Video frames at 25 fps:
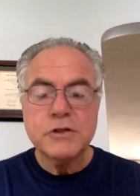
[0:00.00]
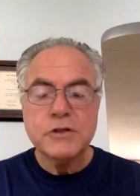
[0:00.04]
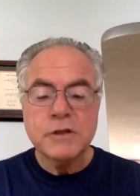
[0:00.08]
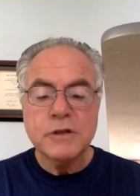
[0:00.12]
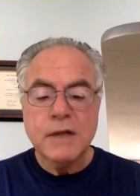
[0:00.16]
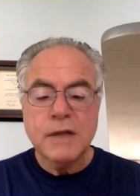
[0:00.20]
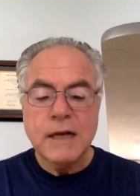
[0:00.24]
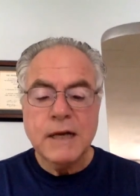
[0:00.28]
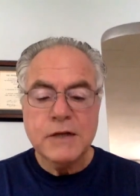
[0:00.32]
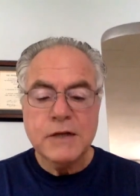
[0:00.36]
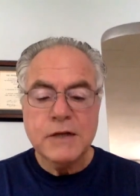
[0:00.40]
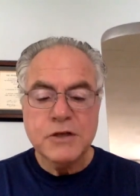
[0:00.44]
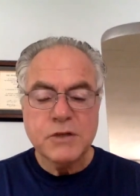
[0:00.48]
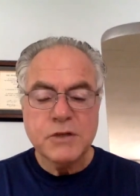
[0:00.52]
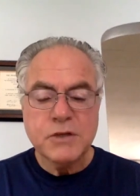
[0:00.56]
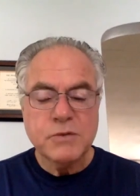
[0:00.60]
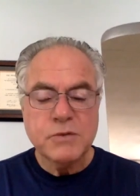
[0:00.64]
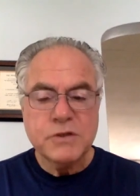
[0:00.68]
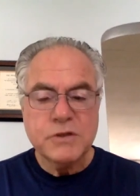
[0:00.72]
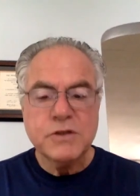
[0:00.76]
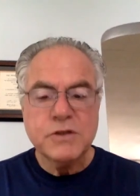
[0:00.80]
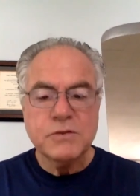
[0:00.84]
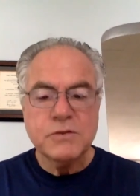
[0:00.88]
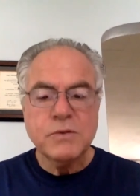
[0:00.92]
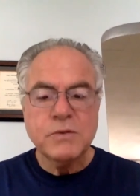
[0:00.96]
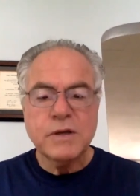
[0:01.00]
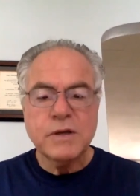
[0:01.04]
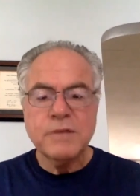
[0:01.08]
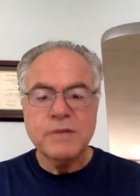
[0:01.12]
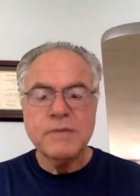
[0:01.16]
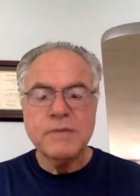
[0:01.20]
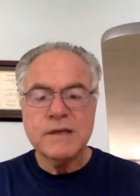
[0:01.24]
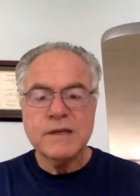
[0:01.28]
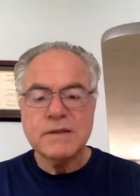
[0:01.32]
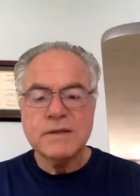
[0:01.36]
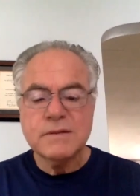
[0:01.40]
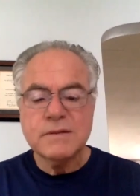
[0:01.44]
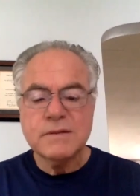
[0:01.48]
to Logic, which is one of the
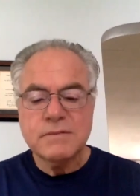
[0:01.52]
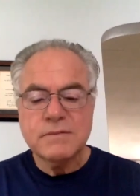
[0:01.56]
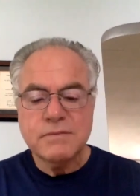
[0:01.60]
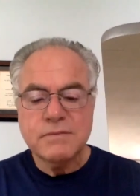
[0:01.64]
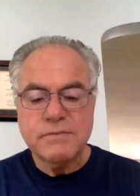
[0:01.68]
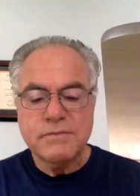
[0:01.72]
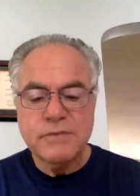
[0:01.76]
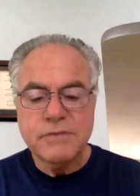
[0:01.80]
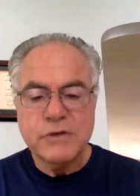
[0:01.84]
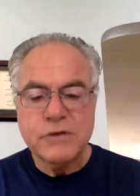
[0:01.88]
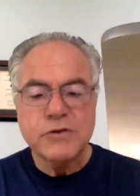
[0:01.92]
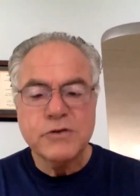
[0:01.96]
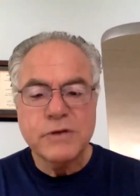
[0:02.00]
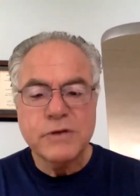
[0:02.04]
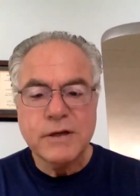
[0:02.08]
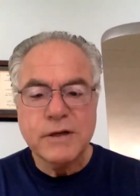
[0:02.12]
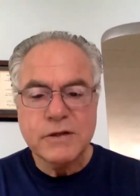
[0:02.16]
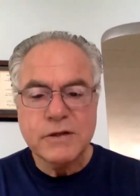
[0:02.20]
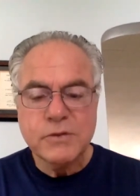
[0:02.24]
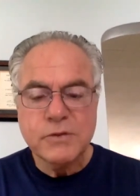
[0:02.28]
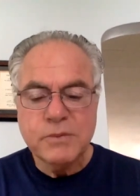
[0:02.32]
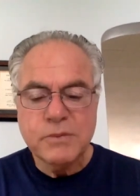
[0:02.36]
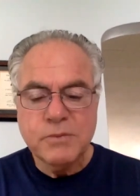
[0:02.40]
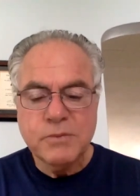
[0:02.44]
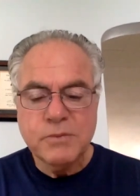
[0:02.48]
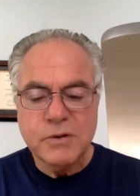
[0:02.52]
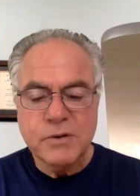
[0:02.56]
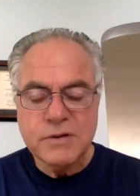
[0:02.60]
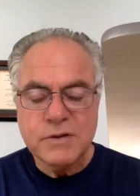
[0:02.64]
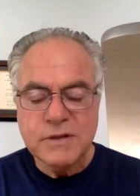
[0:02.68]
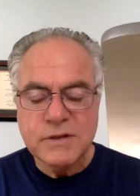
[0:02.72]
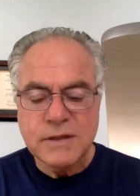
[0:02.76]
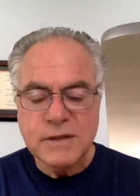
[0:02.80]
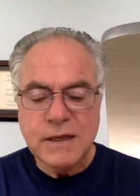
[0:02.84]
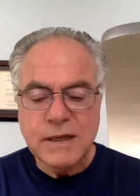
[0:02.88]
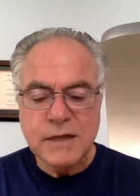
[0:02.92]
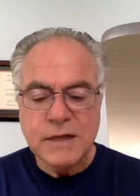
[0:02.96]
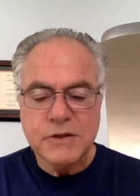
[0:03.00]
best introductory books in
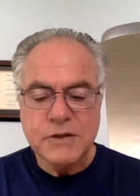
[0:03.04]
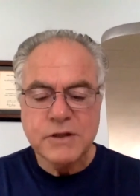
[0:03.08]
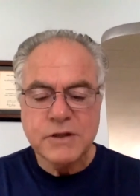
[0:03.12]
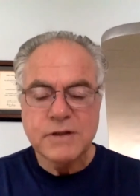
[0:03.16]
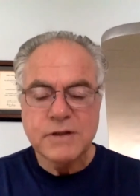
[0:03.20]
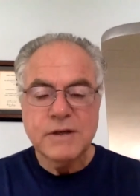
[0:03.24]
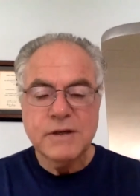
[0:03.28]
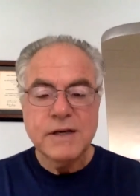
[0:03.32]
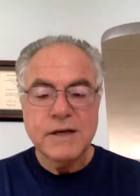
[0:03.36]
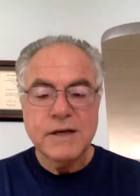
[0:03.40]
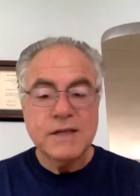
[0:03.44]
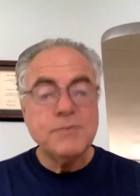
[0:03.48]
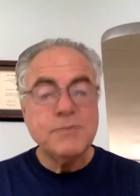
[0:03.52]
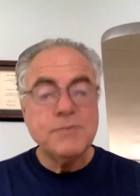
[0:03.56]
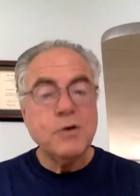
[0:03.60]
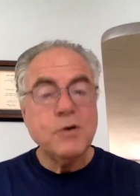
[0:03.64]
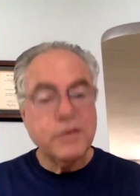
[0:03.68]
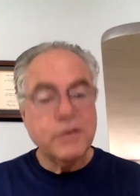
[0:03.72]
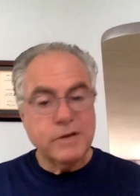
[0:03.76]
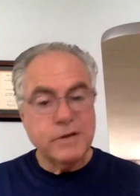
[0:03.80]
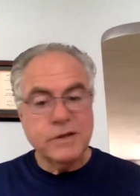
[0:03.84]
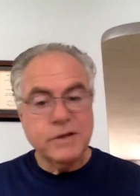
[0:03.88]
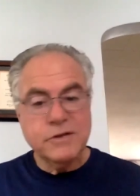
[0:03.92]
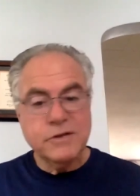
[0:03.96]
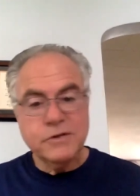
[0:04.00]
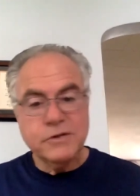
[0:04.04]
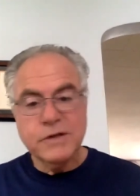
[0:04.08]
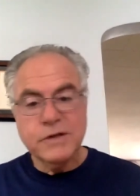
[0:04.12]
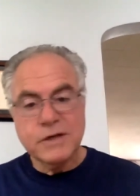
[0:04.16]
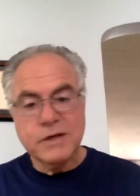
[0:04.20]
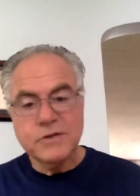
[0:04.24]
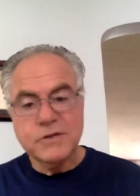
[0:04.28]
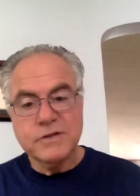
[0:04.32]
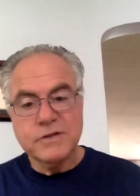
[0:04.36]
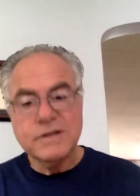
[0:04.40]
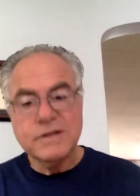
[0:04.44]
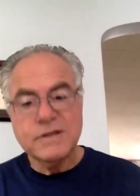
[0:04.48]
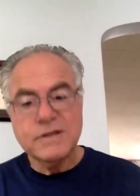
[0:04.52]
logic. It's more than
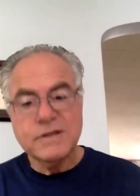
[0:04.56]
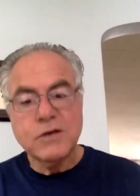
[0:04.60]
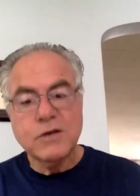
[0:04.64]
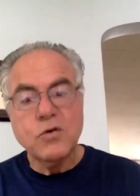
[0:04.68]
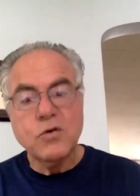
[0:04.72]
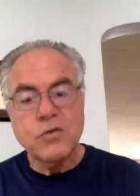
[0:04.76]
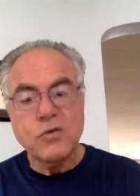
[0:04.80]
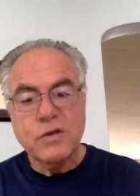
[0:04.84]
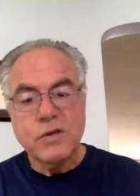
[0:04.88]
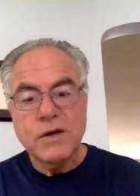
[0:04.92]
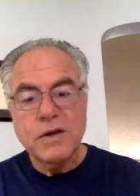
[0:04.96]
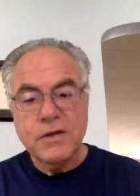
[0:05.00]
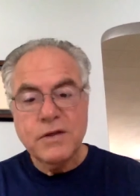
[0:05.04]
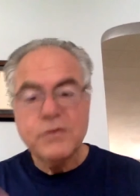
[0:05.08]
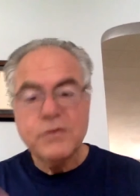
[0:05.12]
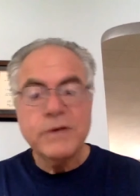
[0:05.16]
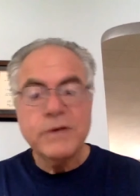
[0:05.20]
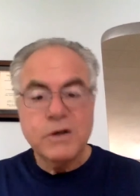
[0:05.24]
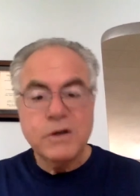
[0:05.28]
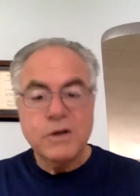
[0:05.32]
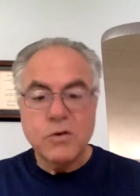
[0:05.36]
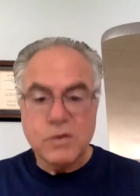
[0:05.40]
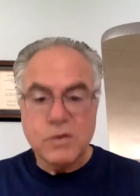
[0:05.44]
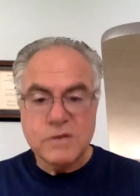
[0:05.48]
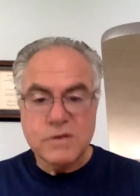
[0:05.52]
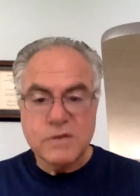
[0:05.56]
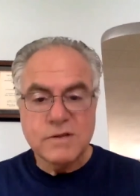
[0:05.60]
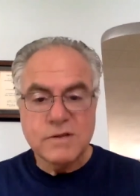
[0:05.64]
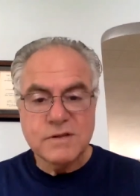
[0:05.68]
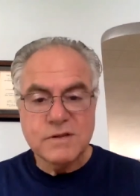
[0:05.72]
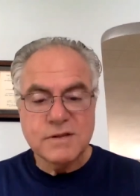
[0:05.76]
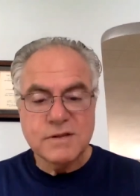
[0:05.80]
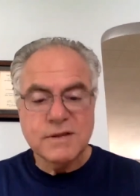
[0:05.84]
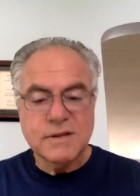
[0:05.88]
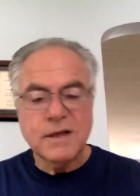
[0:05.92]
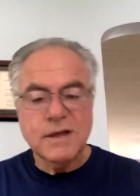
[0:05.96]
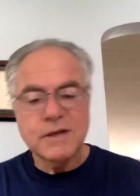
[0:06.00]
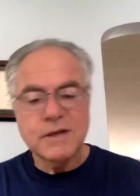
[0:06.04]
introduction, it's like co- three courses
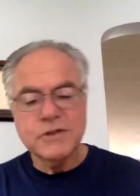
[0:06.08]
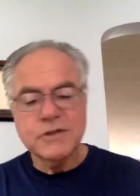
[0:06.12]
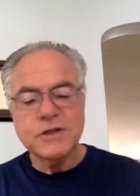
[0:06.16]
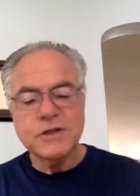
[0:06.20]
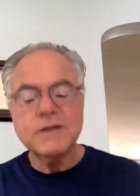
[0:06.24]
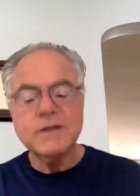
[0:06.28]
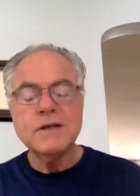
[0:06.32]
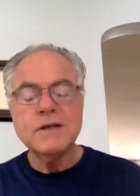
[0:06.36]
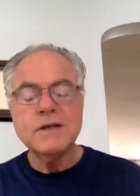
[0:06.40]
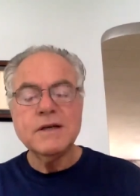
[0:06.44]
in logic.